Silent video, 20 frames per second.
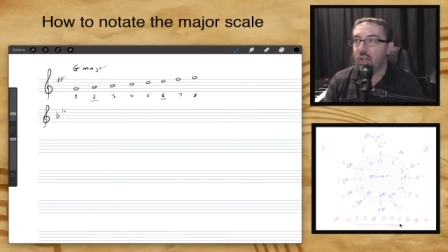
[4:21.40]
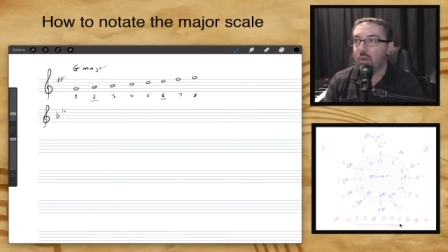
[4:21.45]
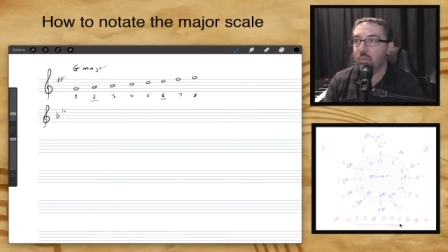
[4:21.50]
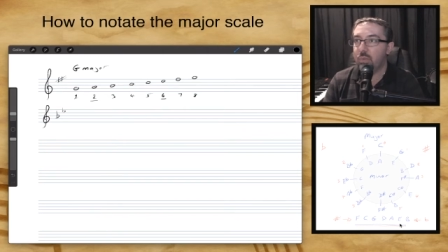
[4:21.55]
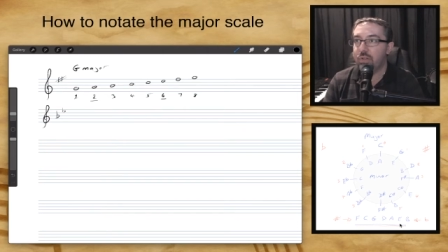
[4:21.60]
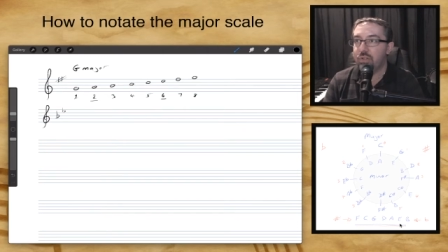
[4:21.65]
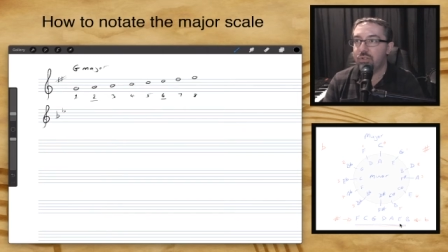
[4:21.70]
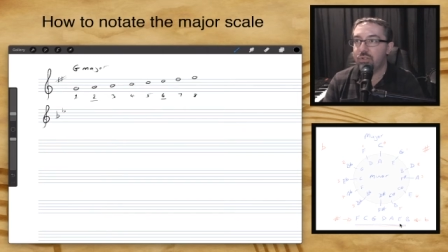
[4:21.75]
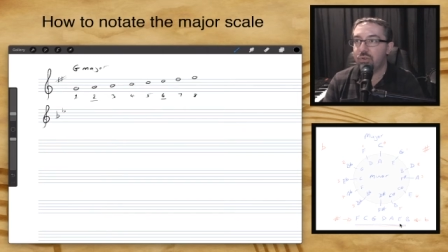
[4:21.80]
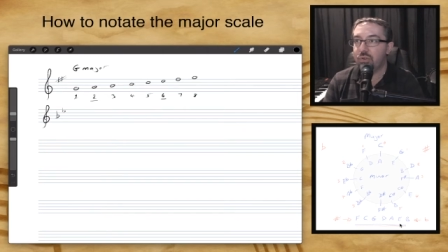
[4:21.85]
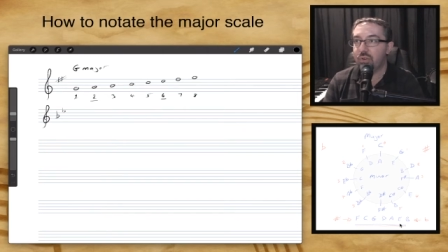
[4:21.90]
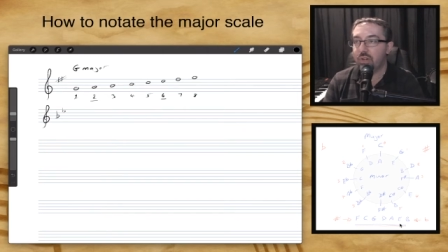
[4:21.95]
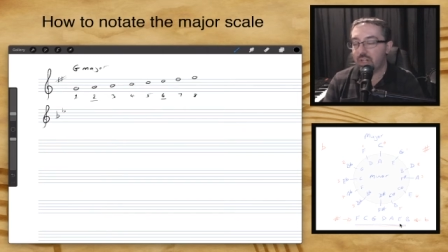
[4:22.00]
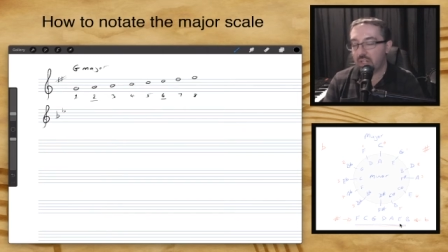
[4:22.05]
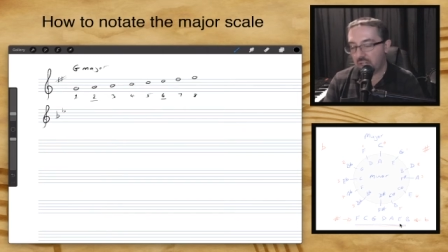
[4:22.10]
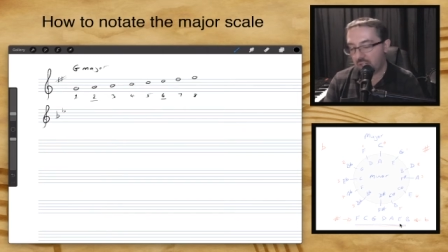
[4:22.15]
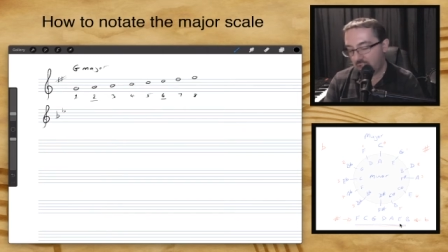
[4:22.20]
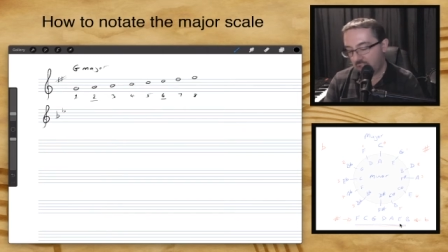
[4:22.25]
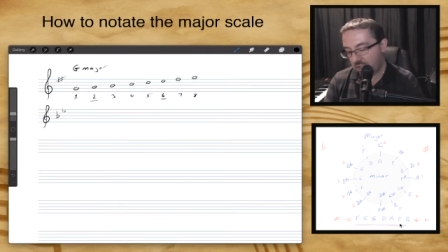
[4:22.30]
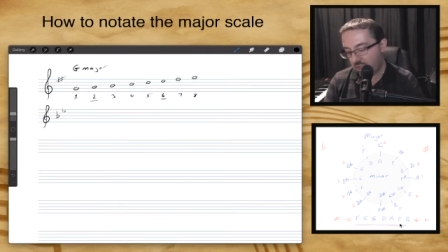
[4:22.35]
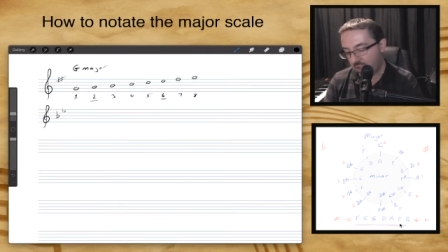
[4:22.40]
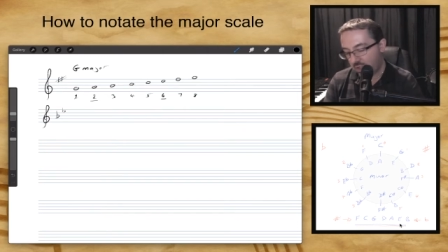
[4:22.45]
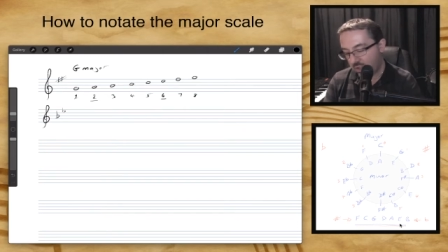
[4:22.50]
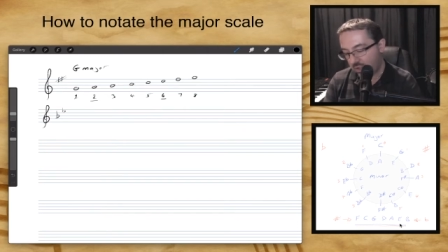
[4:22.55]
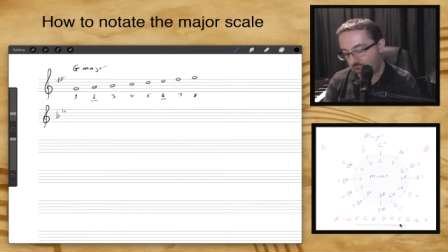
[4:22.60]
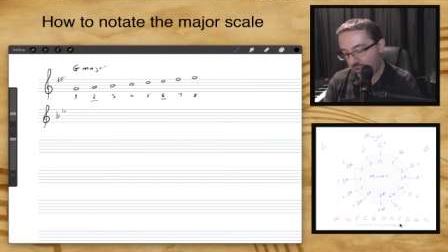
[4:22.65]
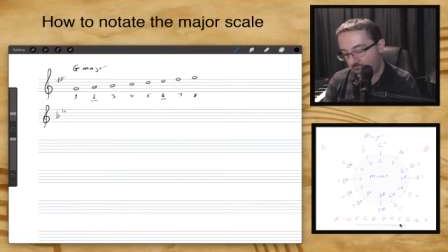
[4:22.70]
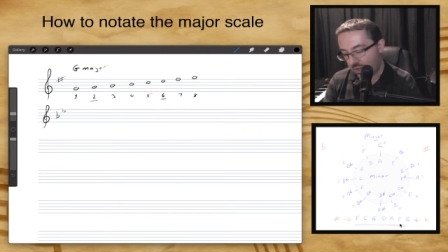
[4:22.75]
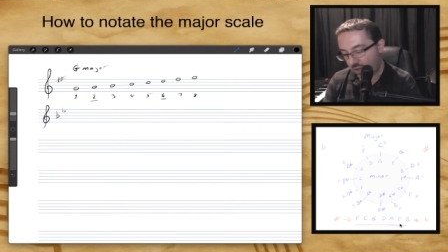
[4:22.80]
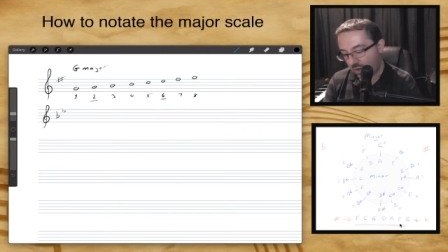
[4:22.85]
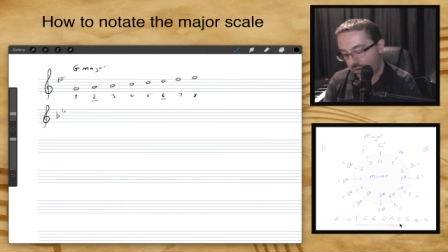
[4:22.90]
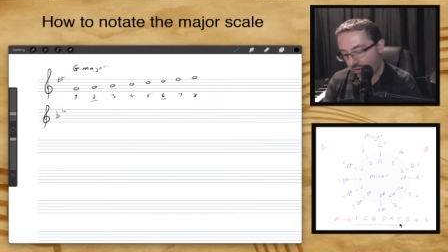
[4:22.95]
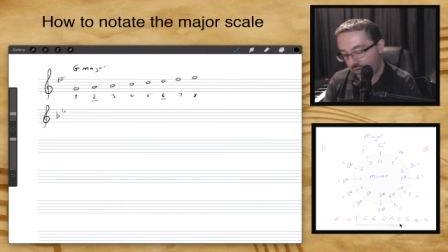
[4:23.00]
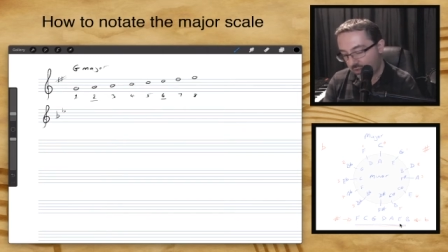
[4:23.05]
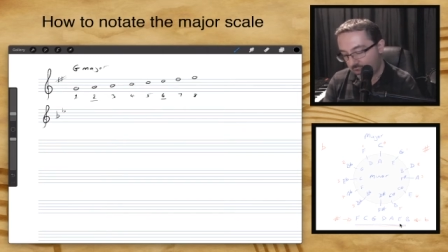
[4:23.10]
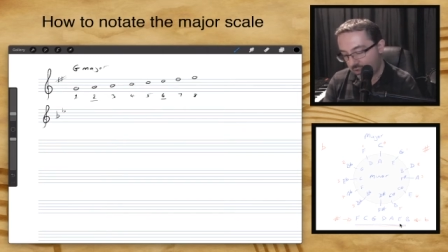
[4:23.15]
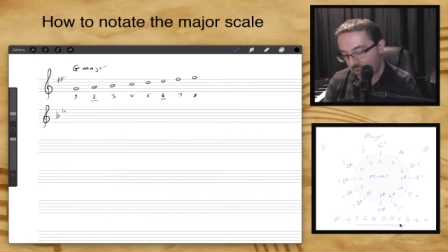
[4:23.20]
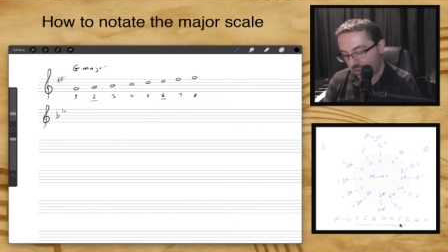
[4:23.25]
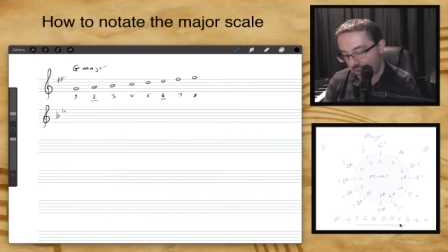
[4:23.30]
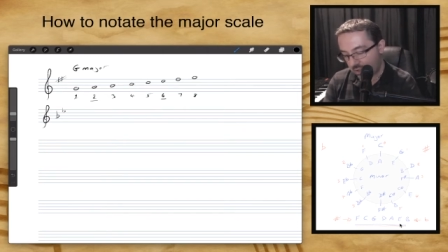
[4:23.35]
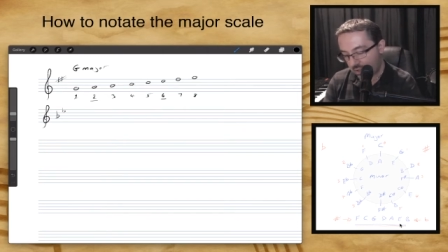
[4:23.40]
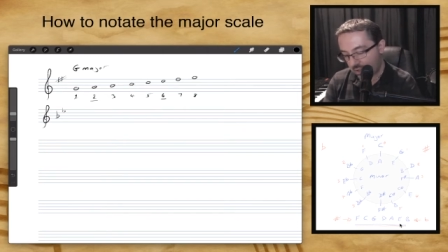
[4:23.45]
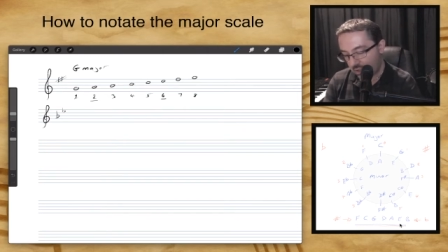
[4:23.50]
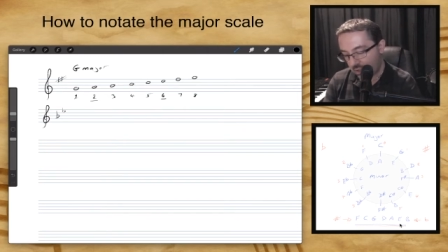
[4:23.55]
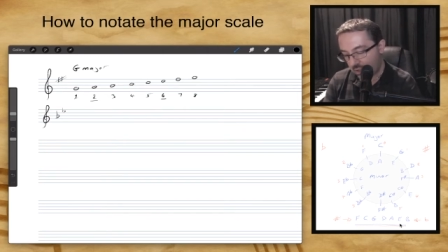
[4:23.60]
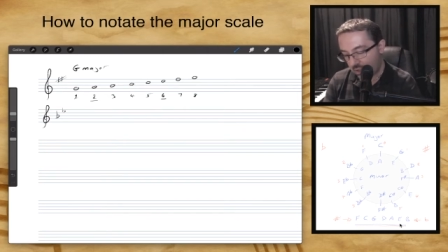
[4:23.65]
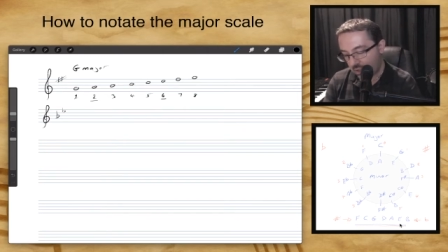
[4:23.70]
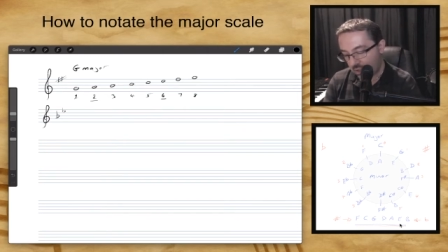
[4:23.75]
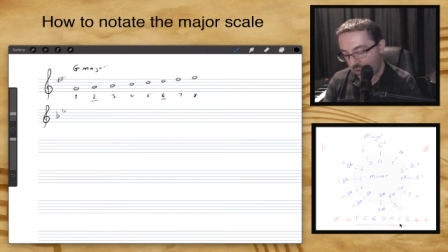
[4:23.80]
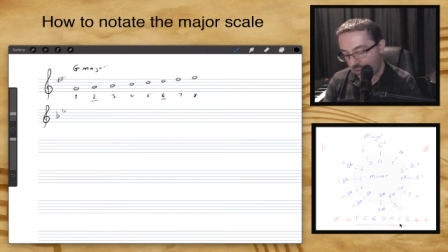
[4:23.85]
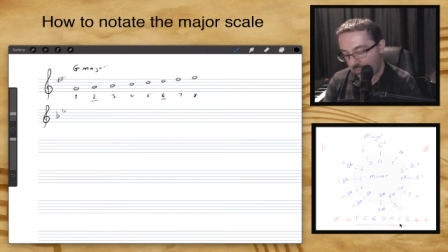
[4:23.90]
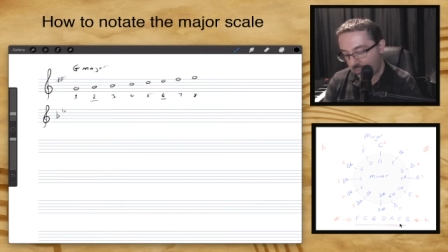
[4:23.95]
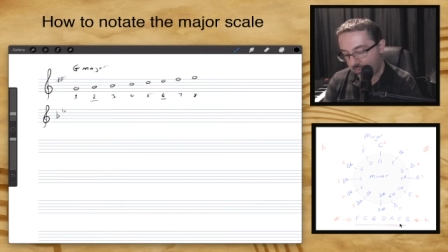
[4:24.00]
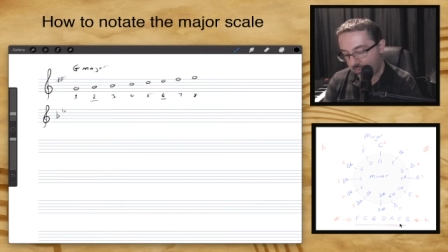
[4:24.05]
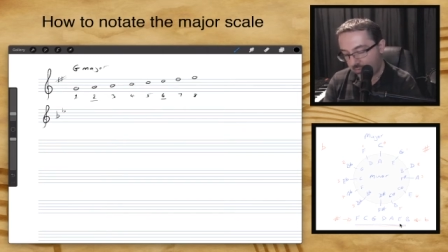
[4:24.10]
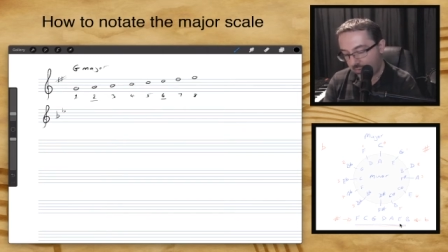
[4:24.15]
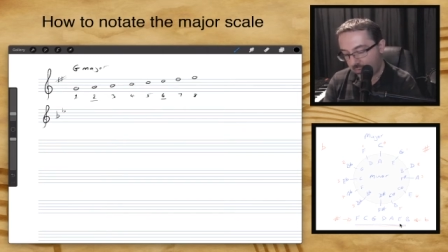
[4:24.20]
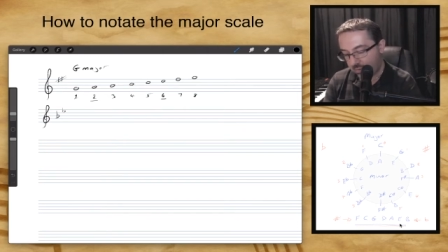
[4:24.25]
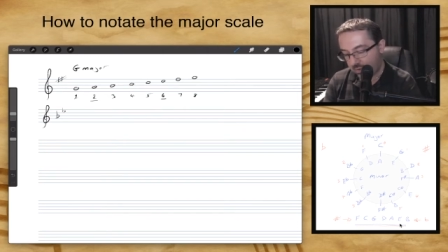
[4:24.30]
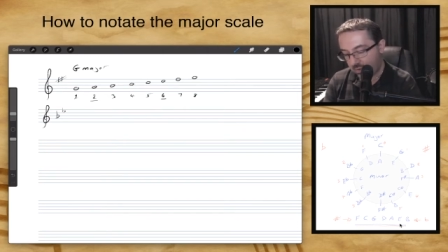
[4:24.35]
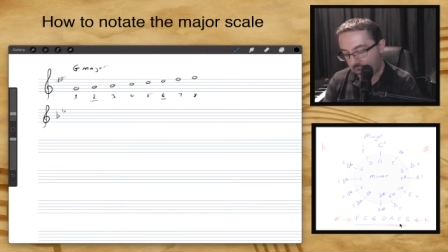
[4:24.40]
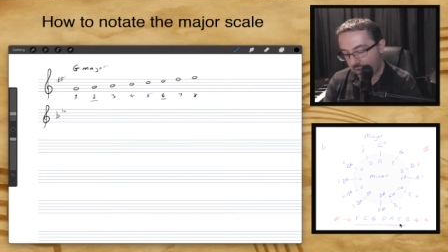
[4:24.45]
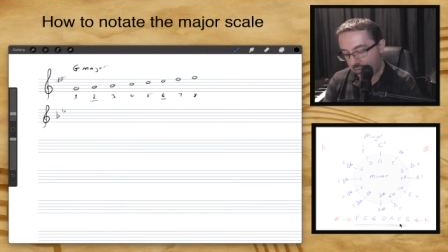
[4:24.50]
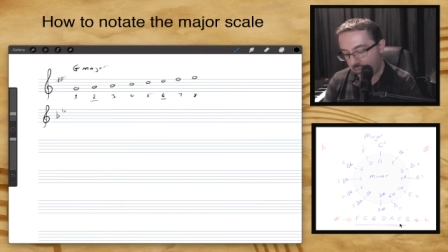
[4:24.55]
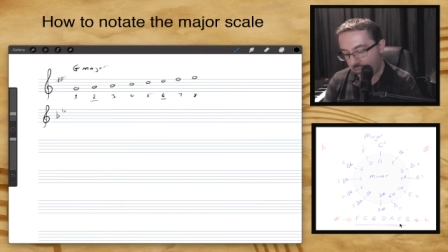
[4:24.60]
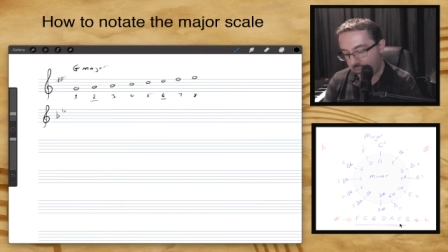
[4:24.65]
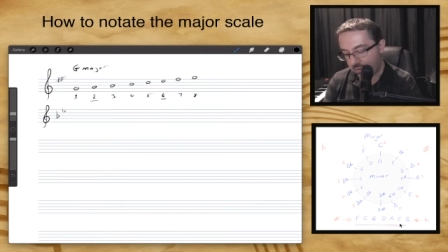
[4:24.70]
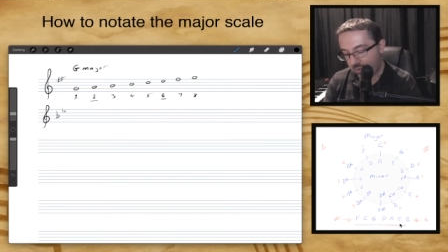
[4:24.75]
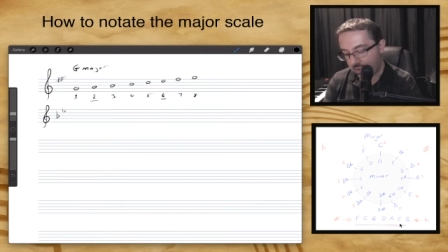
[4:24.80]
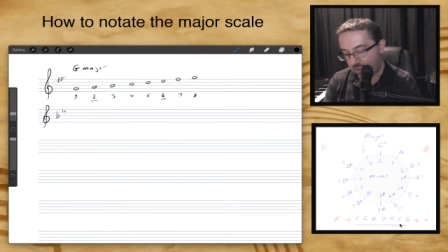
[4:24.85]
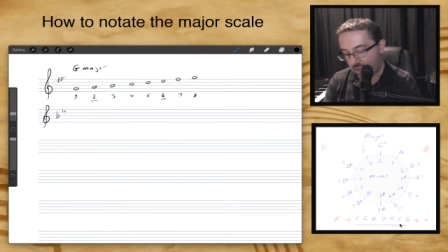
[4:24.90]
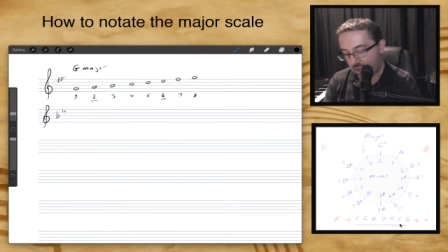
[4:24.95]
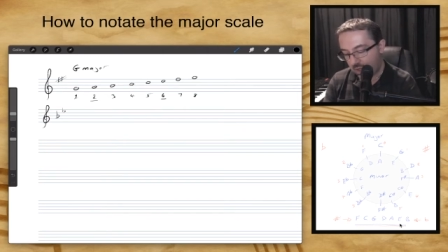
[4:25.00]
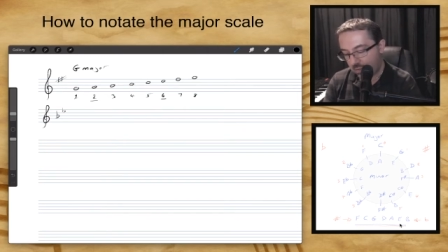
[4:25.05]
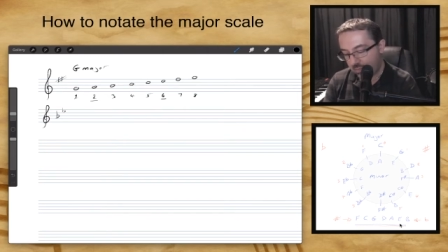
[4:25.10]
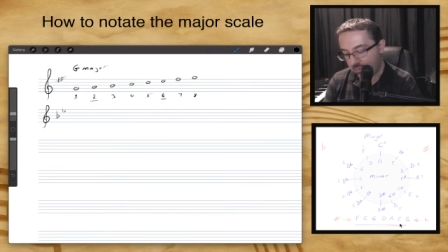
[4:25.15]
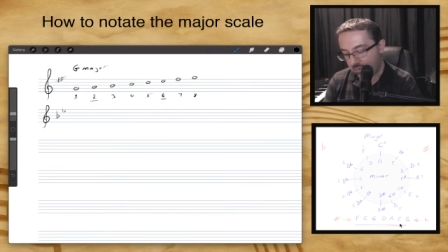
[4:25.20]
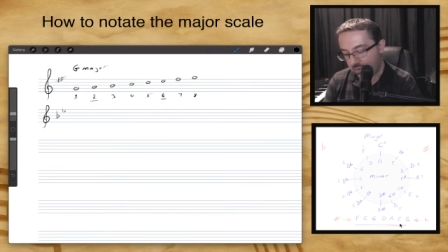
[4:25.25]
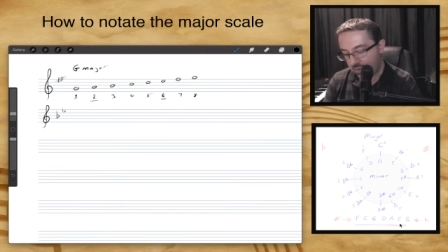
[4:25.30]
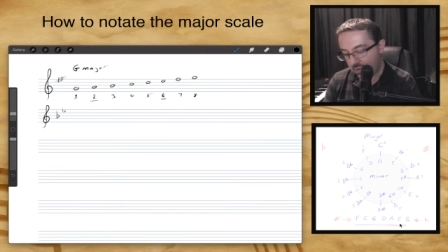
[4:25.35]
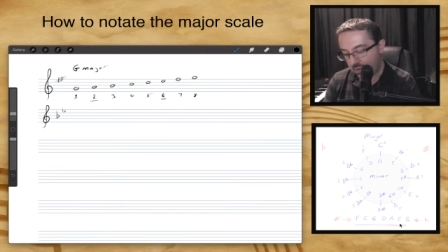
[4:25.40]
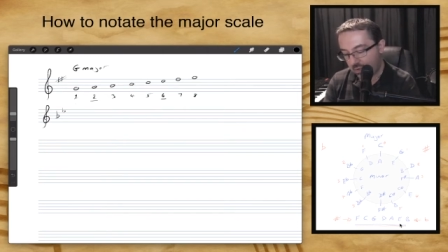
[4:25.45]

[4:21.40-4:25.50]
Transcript: when drawing in the notes, before we do that we'll put the name of it,